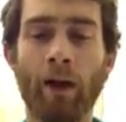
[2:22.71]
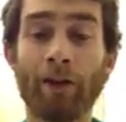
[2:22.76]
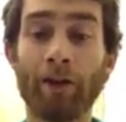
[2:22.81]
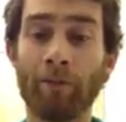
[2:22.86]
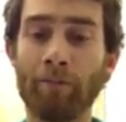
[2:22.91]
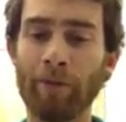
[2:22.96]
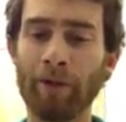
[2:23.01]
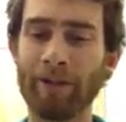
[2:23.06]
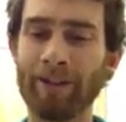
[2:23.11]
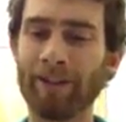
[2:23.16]

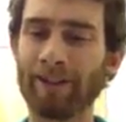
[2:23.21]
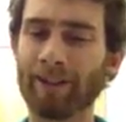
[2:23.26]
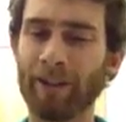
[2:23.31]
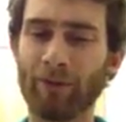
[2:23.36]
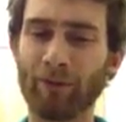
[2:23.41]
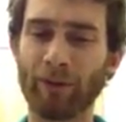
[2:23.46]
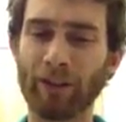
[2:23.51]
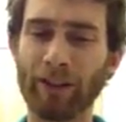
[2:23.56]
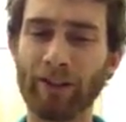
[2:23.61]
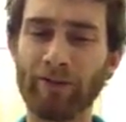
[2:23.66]
The millions
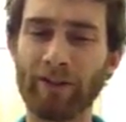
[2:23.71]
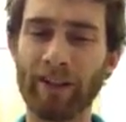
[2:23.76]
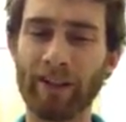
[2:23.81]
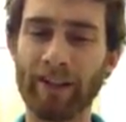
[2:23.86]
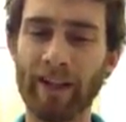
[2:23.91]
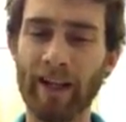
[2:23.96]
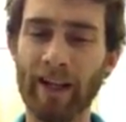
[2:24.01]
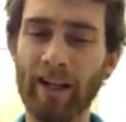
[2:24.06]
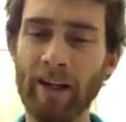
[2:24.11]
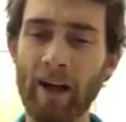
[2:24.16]
on relief
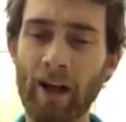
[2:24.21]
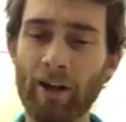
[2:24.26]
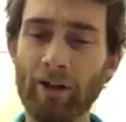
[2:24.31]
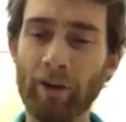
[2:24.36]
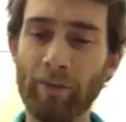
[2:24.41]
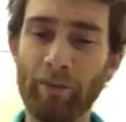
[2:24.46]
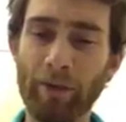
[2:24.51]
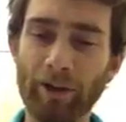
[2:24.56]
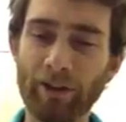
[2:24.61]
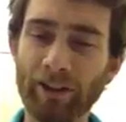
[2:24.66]
today,
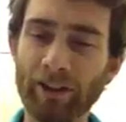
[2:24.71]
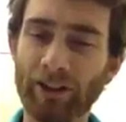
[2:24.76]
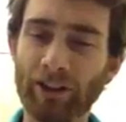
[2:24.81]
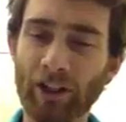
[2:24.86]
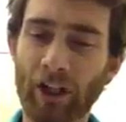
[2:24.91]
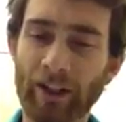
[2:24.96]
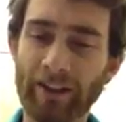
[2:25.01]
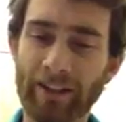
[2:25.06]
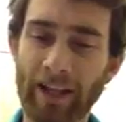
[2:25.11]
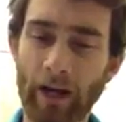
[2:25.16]
the millions
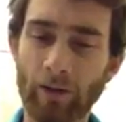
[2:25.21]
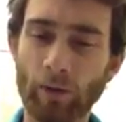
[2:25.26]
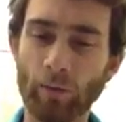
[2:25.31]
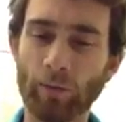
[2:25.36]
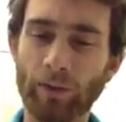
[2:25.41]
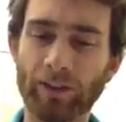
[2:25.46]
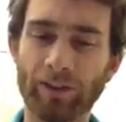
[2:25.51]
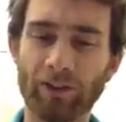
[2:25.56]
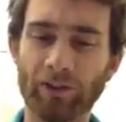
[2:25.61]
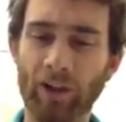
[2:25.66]
shot down
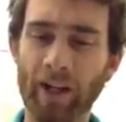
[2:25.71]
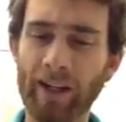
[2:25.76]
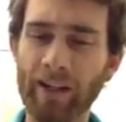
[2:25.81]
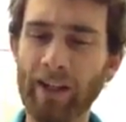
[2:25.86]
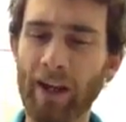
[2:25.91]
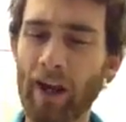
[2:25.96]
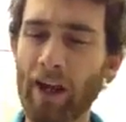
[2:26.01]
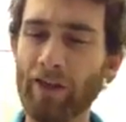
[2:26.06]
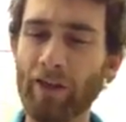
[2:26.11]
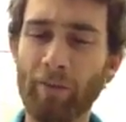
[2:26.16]
when we
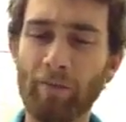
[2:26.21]
strike,